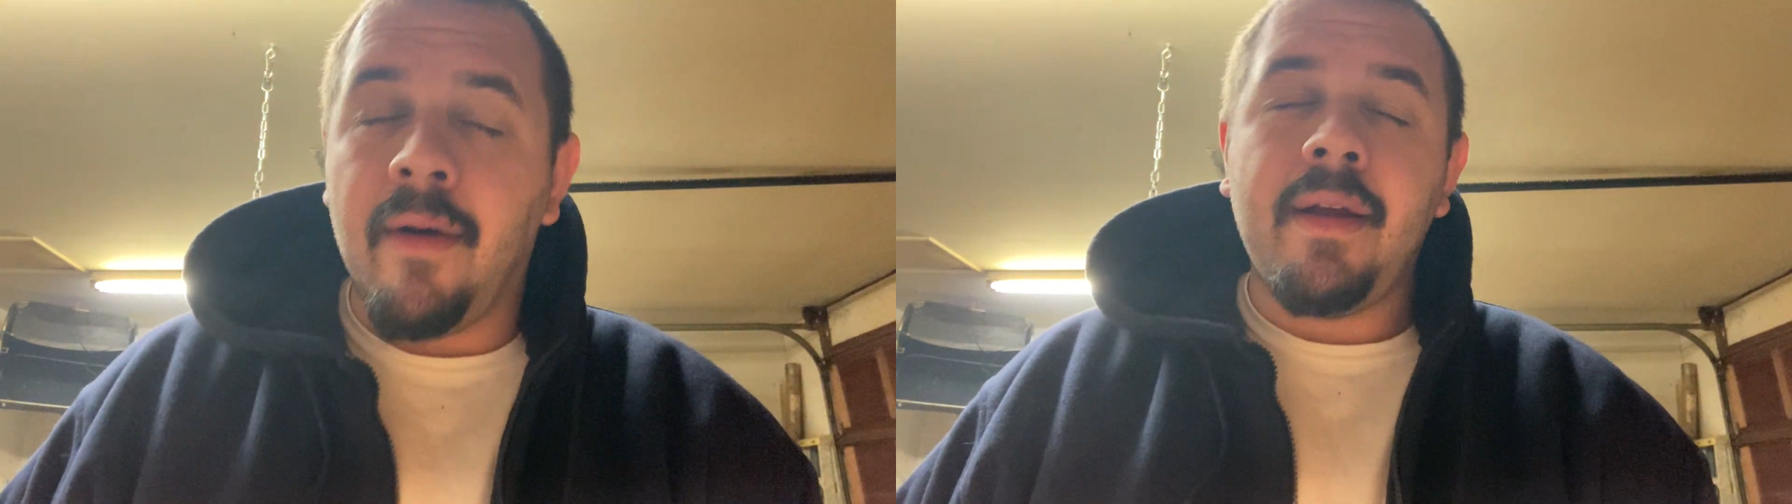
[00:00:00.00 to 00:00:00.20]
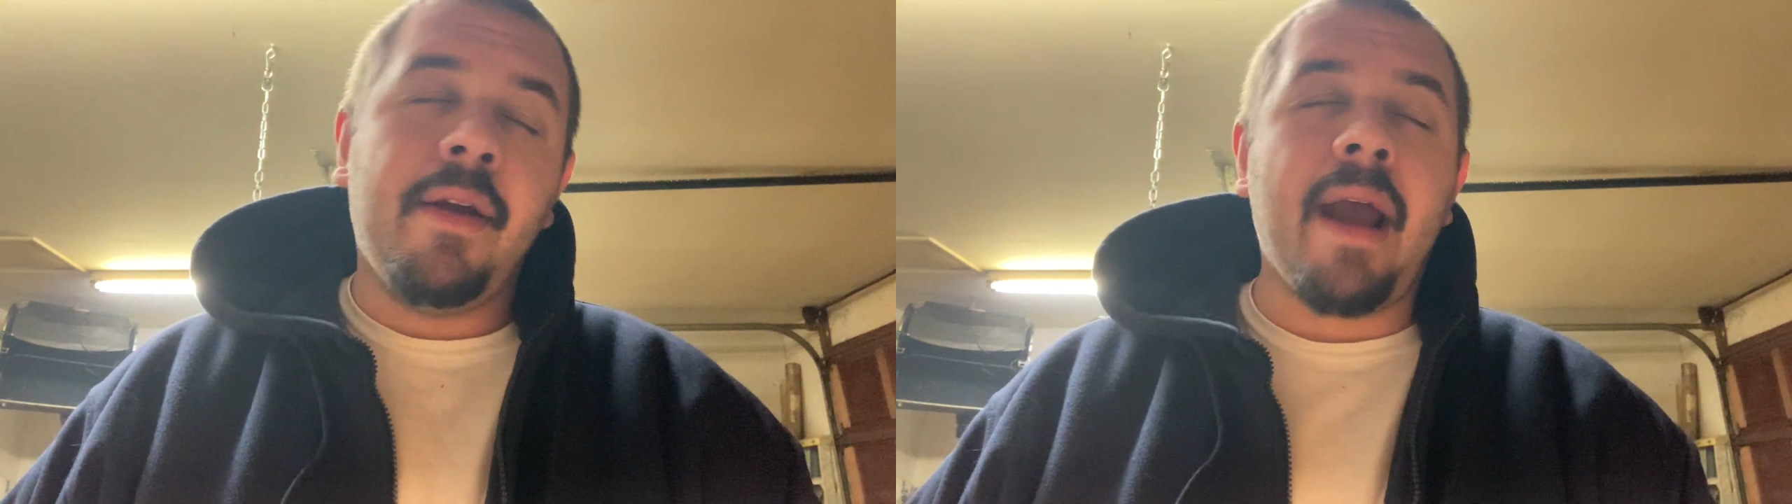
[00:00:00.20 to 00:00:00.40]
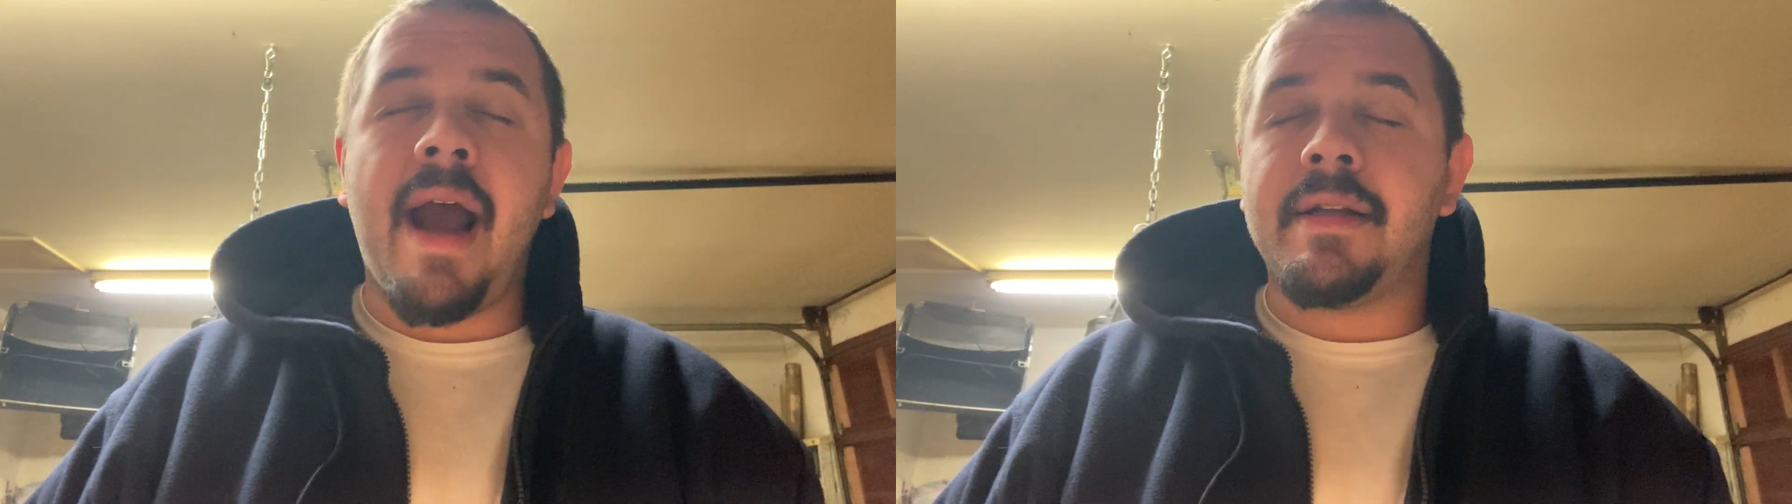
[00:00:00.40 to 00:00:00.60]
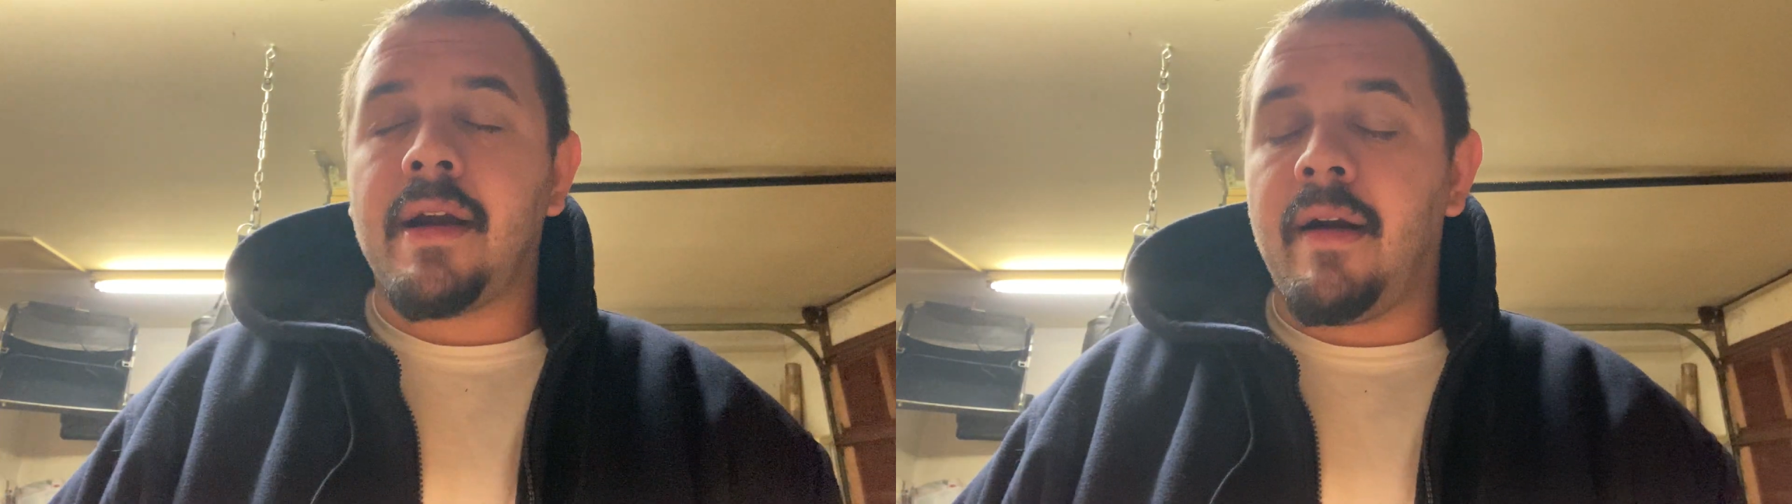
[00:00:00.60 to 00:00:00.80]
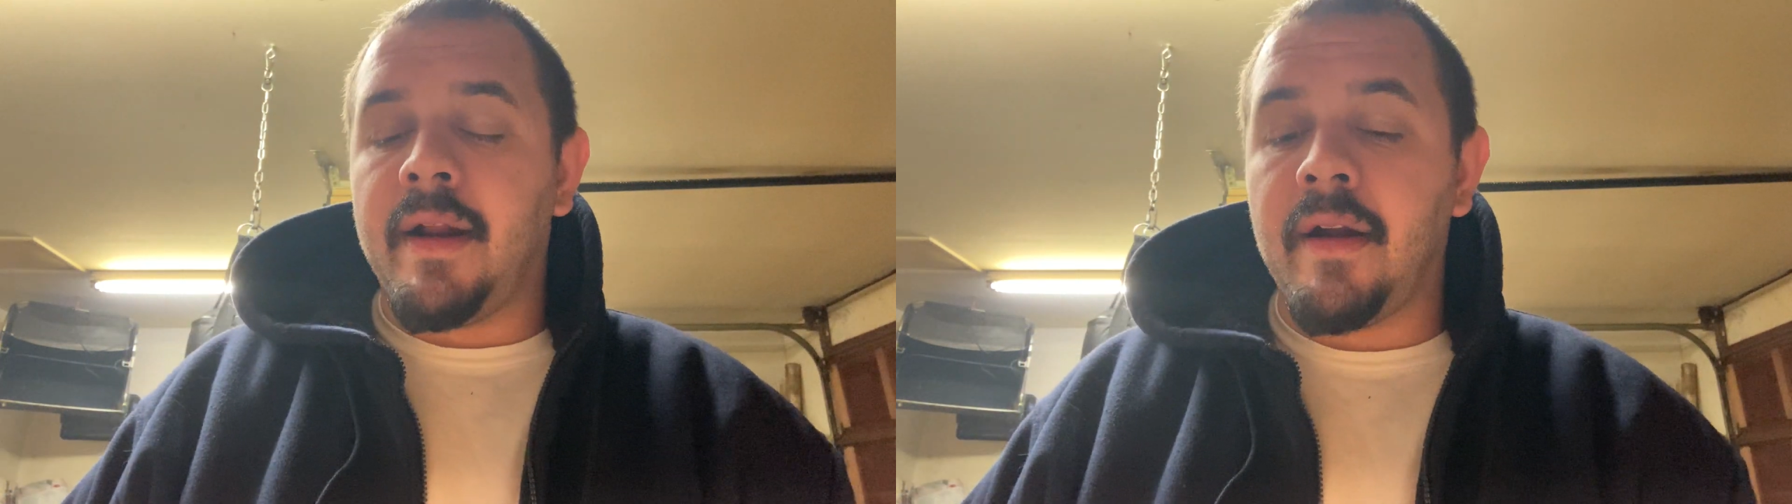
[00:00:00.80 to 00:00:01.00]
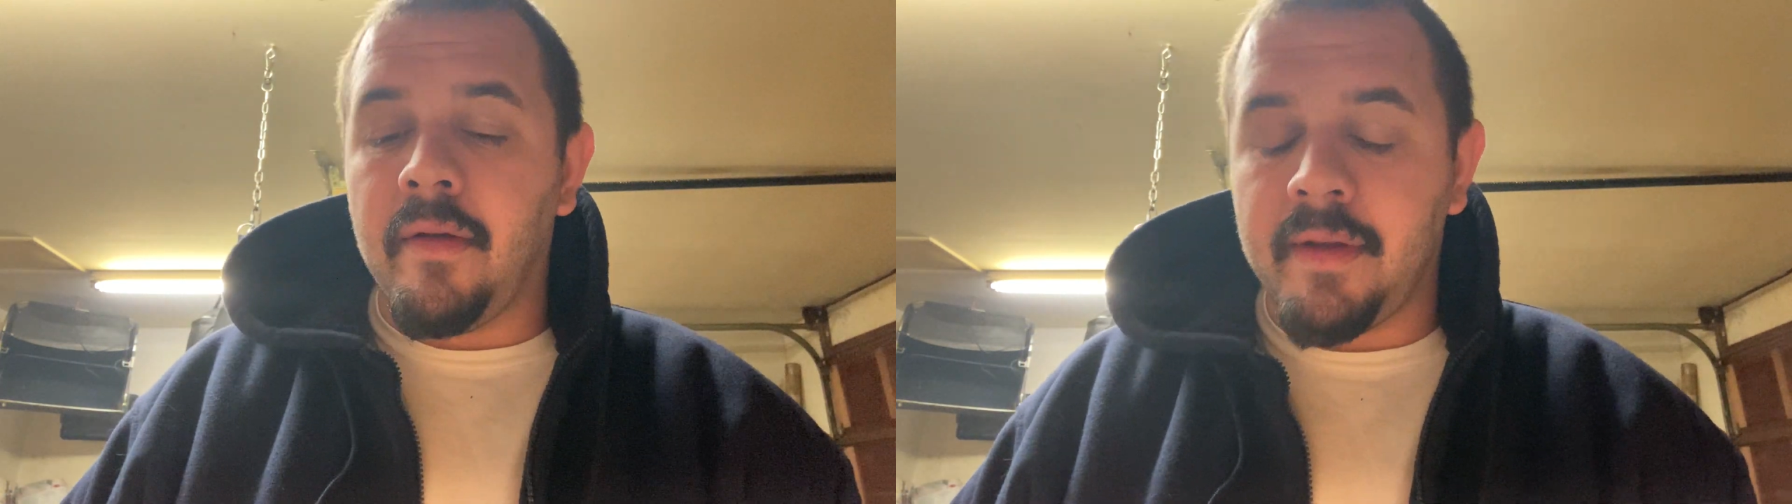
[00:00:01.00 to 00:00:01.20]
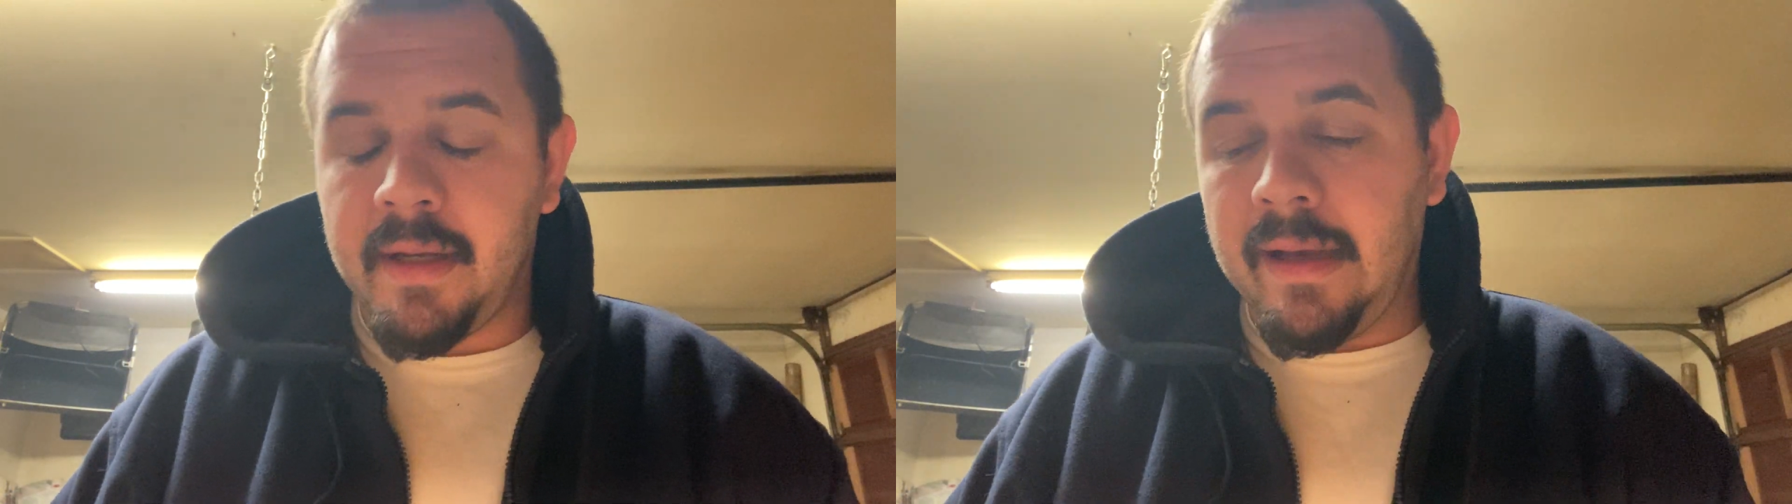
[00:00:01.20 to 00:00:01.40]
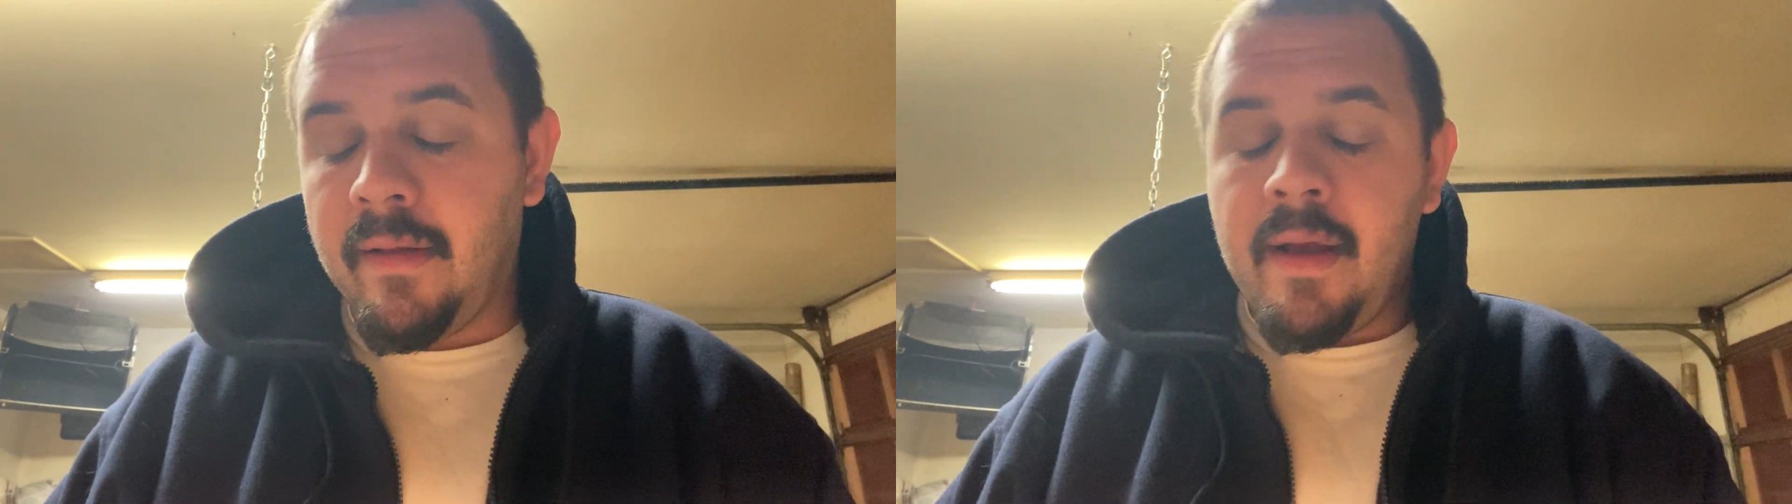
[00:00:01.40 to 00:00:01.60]
you guys already know the
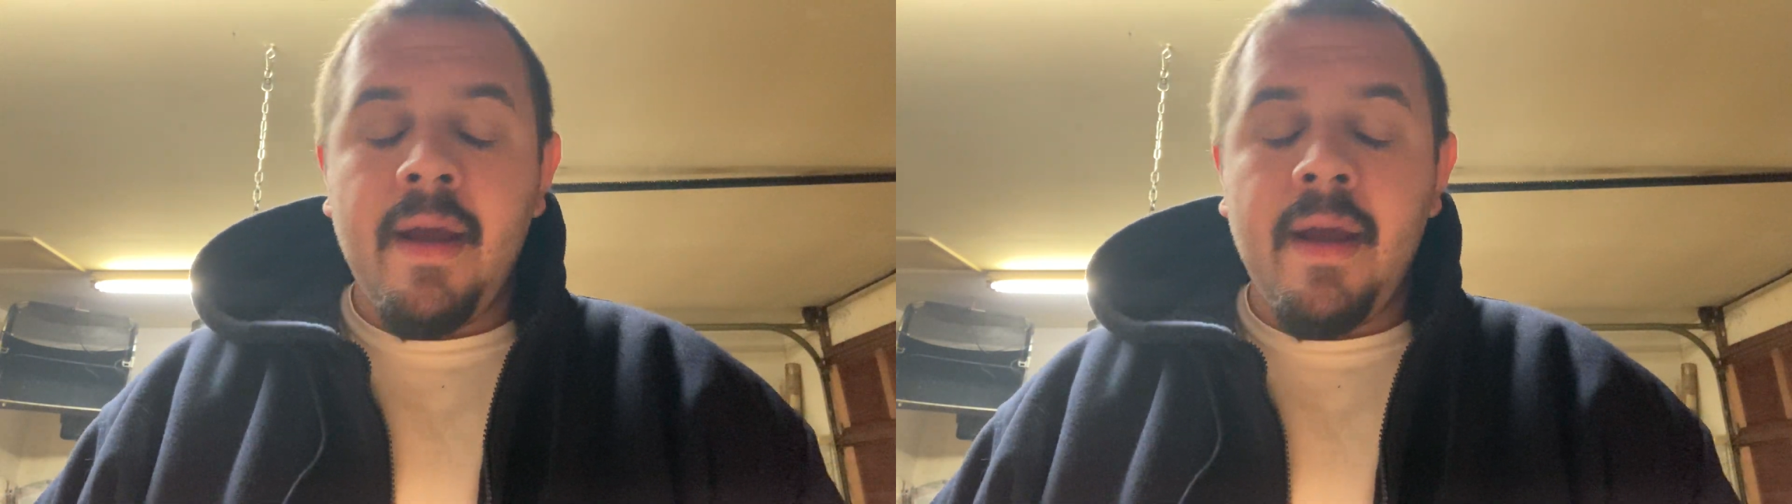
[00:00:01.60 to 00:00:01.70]
deal.